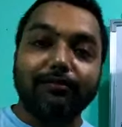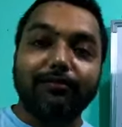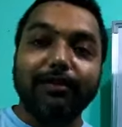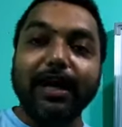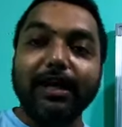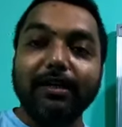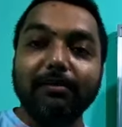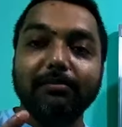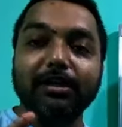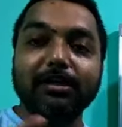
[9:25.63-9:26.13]

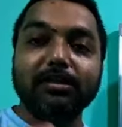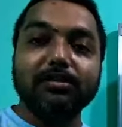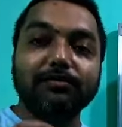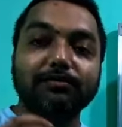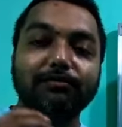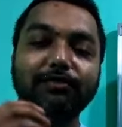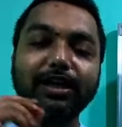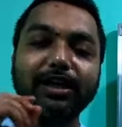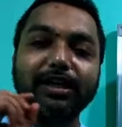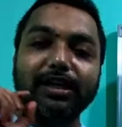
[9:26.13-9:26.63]
Fine
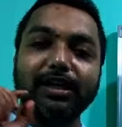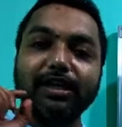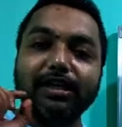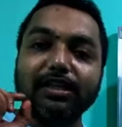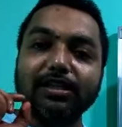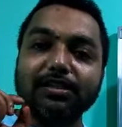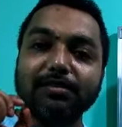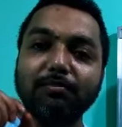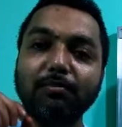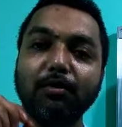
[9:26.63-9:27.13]
means
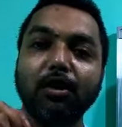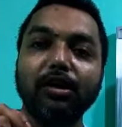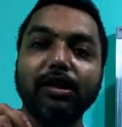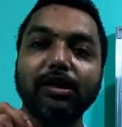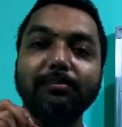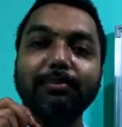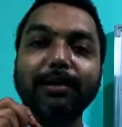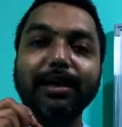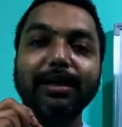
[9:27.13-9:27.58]
very small in